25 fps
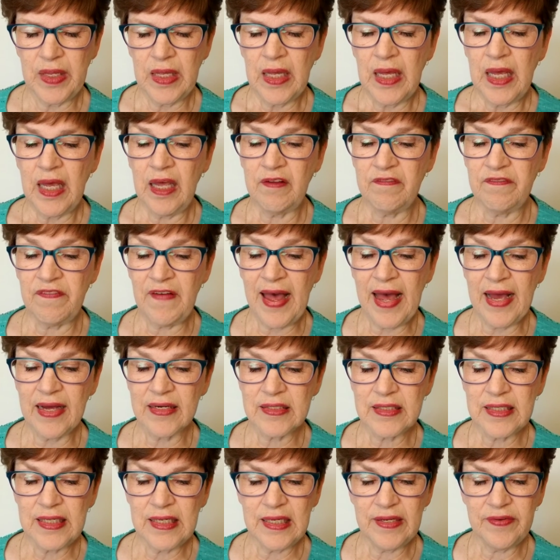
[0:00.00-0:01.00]
In fact,
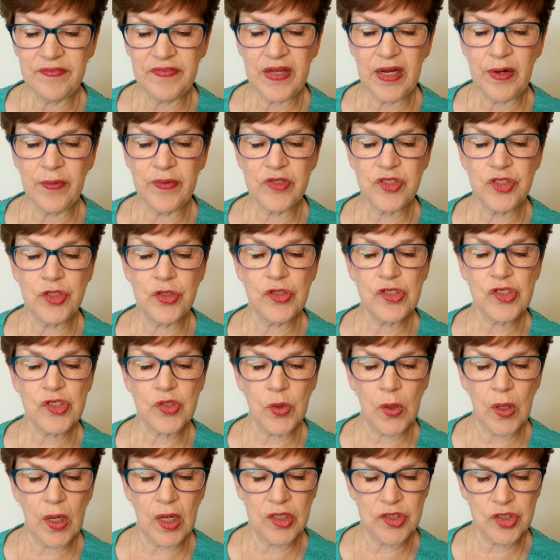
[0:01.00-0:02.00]
he lived there with 2
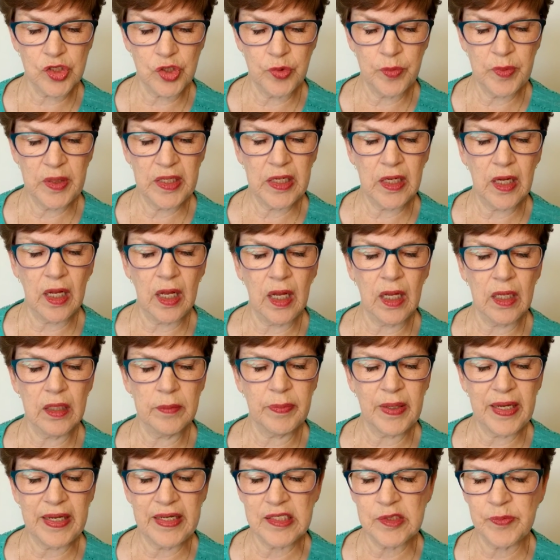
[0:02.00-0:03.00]
squaws whom he called
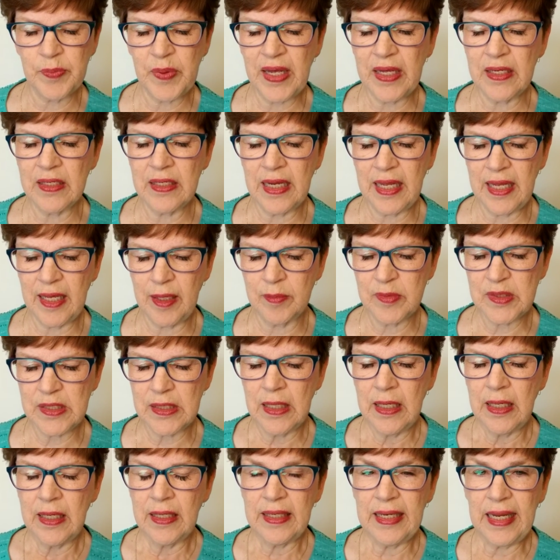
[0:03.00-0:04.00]
by his pet names,
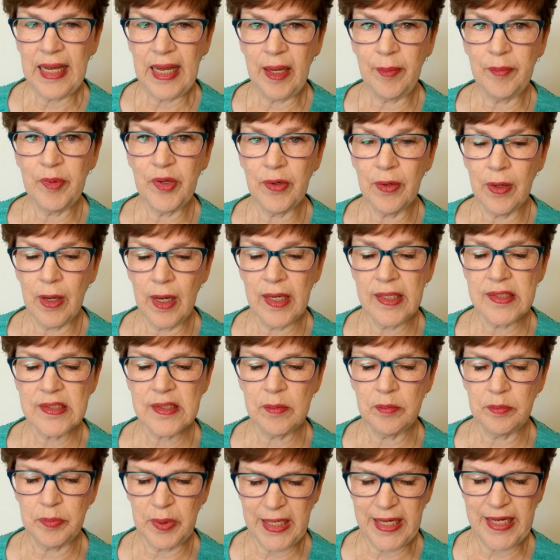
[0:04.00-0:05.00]
Damn Your Eyes
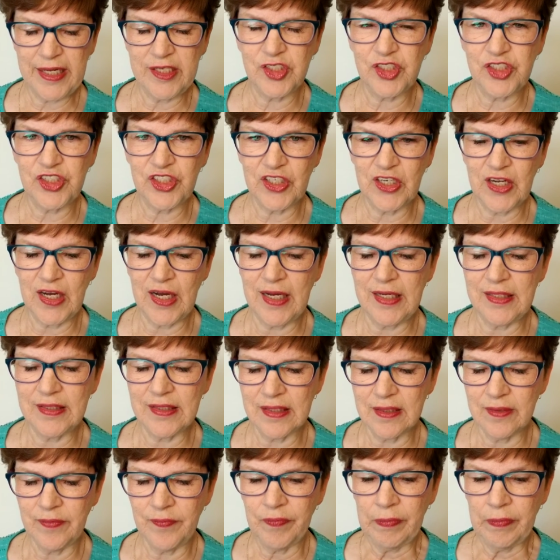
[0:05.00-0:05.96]
and Blast Your Eyes.